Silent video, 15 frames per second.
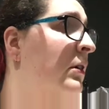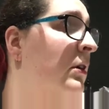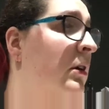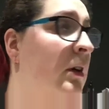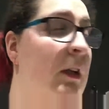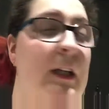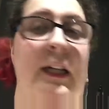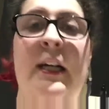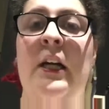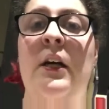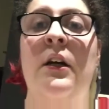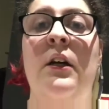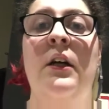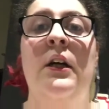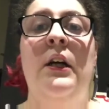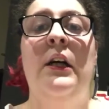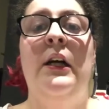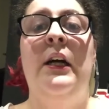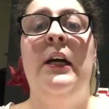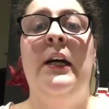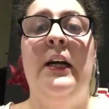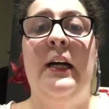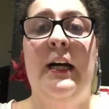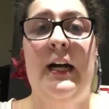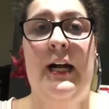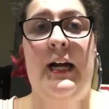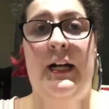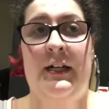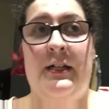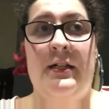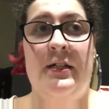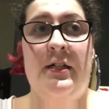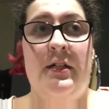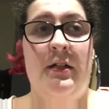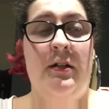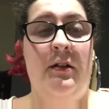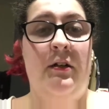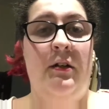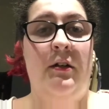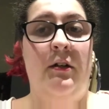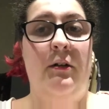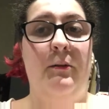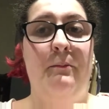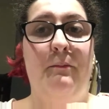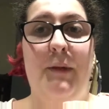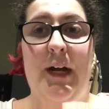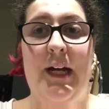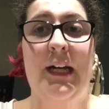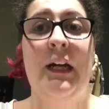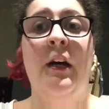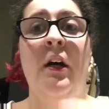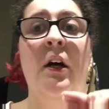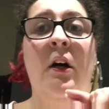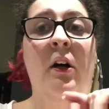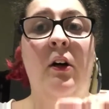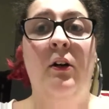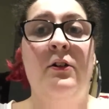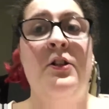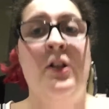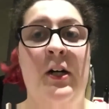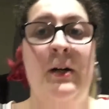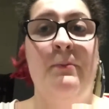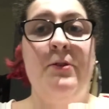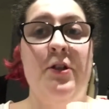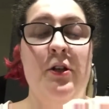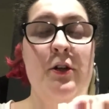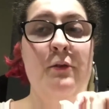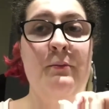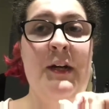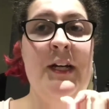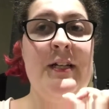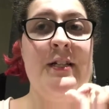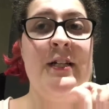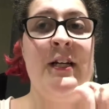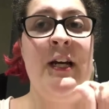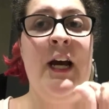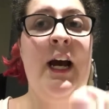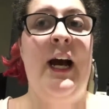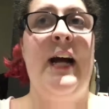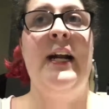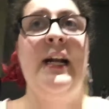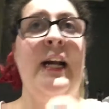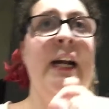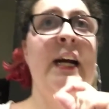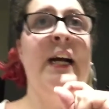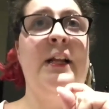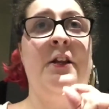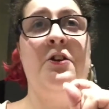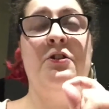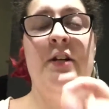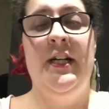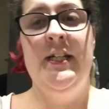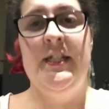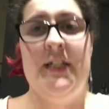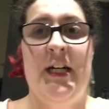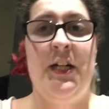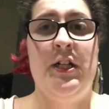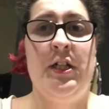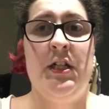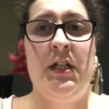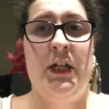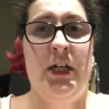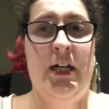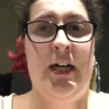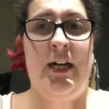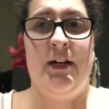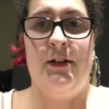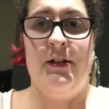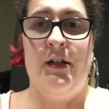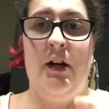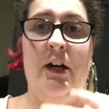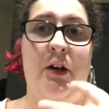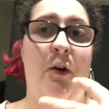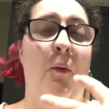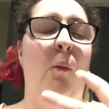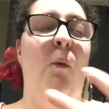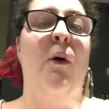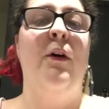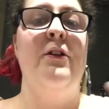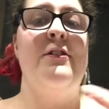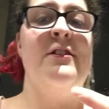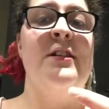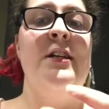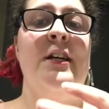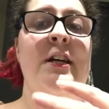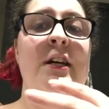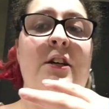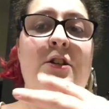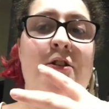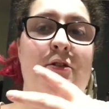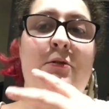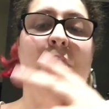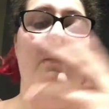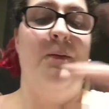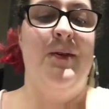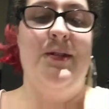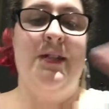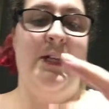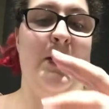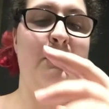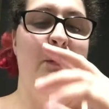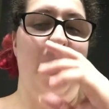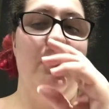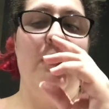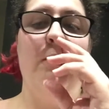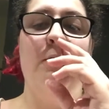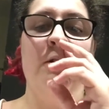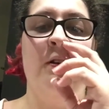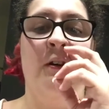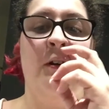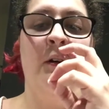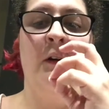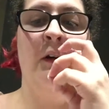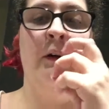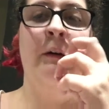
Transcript: early and be on time to meet Annie at the train station, and I don't want to oversleep. So